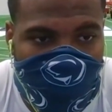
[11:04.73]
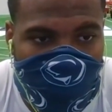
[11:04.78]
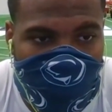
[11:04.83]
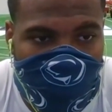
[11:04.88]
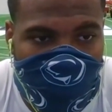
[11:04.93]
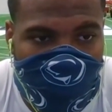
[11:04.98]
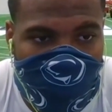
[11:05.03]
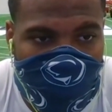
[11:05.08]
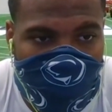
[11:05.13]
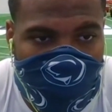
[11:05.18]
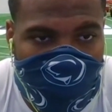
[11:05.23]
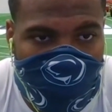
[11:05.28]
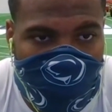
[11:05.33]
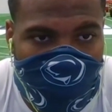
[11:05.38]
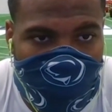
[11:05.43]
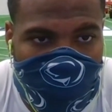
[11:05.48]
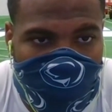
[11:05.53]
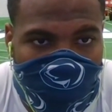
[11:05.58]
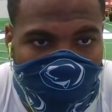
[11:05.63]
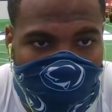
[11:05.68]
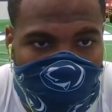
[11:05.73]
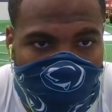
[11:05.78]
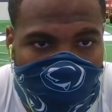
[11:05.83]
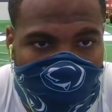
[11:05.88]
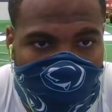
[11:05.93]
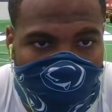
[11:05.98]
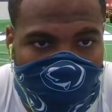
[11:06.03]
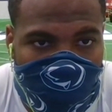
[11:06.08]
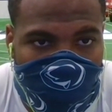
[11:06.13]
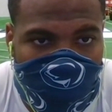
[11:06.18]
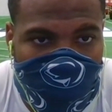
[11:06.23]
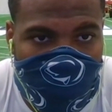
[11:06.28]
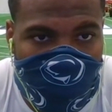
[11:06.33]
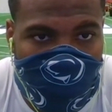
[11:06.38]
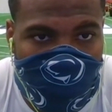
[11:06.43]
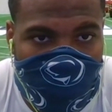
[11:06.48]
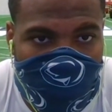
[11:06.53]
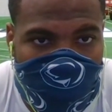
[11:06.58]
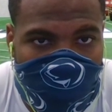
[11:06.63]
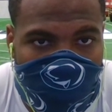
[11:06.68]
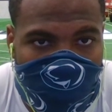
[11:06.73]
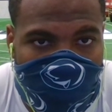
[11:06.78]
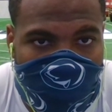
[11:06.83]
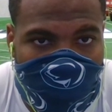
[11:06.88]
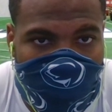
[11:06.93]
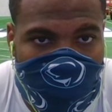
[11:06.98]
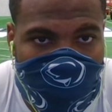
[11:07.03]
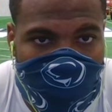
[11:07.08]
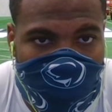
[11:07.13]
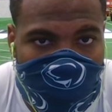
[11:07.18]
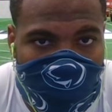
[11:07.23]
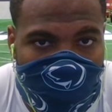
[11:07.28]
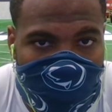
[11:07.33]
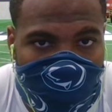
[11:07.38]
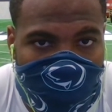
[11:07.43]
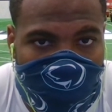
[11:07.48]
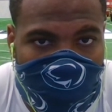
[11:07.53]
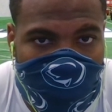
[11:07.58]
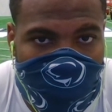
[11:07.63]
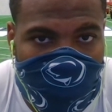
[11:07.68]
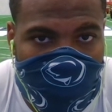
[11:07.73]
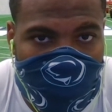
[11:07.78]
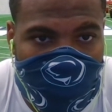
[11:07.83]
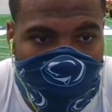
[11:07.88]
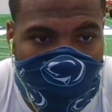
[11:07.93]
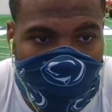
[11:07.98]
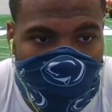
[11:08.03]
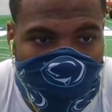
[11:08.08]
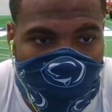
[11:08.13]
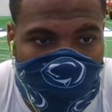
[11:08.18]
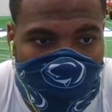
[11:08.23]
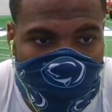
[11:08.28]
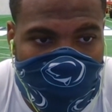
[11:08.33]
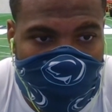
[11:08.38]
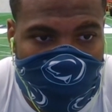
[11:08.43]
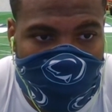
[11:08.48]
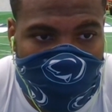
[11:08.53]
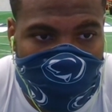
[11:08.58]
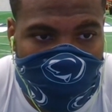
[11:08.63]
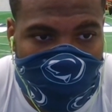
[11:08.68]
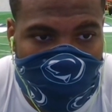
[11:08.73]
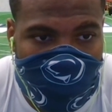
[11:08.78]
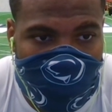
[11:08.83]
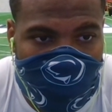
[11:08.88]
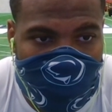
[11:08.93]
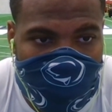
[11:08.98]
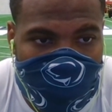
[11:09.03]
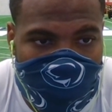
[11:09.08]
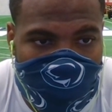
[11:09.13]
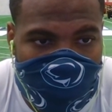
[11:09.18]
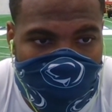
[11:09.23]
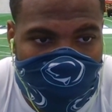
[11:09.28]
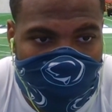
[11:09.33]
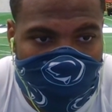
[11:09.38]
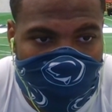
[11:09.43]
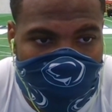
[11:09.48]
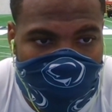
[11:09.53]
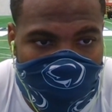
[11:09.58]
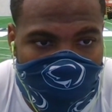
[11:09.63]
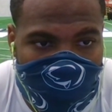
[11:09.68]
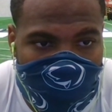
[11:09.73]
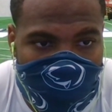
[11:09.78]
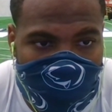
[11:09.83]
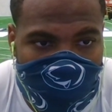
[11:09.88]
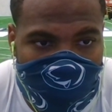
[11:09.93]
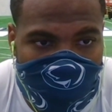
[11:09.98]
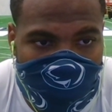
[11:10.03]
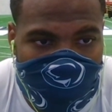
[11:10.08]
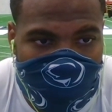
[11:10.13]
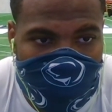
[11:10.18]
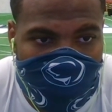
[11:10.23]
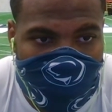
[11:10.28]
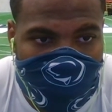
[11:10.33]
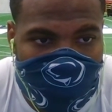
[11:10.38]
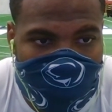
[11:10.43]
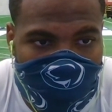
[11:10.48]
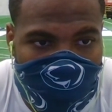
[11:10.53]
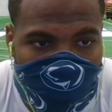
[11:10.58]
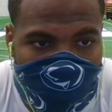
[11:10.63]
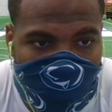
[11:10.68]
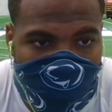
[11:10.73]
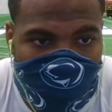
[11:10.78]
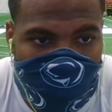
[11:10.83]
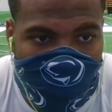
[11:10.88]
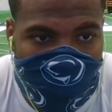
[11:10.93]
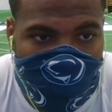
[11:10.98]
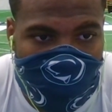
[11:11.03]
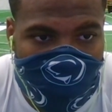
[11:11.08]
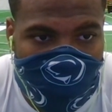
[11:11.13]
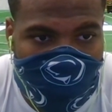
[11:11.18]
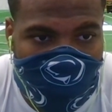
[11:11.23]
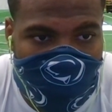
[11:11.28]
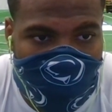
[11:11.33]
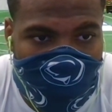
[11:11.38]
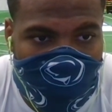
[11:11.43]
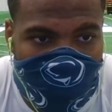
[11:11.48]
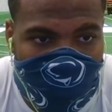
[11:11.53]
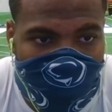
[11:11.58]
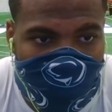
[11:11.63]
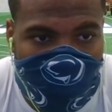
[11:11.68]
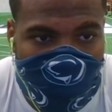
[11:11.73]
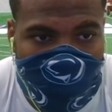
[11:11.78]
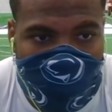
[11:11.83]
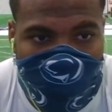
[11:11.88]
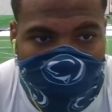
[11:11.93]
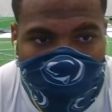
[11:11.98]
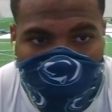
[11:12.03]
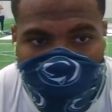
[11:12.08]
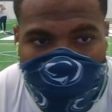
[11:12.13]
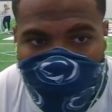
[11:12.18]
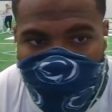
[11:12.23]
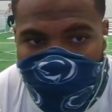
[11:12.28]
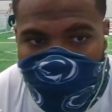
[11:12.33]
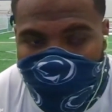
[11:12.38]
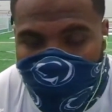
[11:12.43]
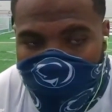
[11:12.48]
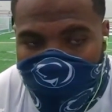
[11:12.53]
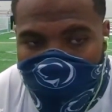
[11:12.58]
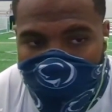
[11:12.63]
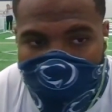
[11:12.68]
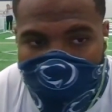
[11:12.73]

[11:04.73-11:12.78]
uh, you know, Coach Franklin and your uh, defense or linebackers coach Brent Pry have prepared you for draft day just throughout your college career?